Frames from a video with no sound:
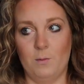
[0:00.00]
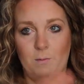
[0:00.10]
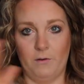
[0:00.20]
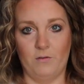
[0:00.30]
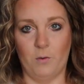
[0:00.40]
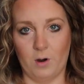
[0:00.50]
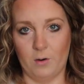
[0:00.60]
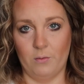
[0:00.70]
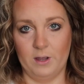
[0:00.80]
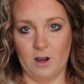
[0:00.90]

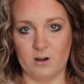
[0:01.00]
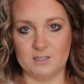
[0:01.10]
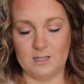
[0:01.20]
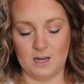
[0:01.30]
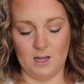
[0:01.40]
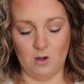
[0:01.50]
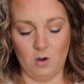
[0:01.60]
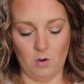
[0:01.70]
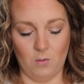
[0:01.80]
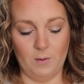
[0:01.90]
before we are staying
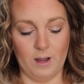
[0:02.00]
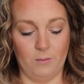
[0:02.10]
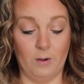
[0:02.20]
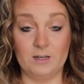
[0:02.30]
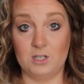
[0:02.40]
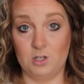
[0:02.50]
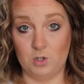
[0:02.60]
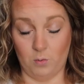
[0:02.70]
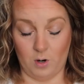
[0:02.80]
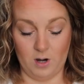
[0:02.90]
home, I went
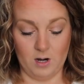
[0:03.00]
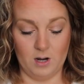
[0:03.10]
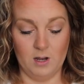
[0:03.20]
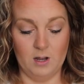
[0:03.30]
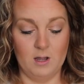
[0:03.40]
to work.